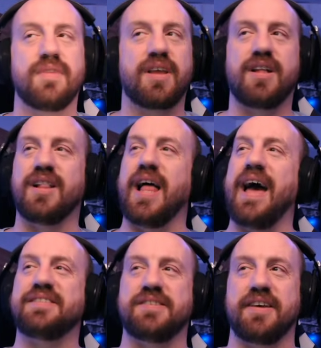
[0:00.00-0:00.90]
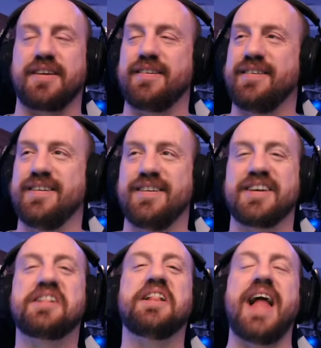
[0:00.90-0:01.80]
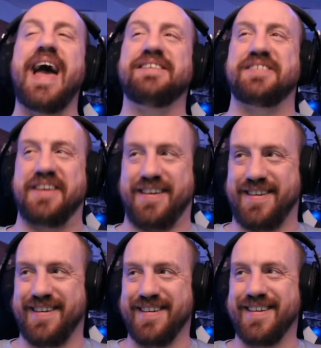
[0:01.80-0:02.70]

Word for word: Oh, cool. Classic. It transferred classic. my stats from real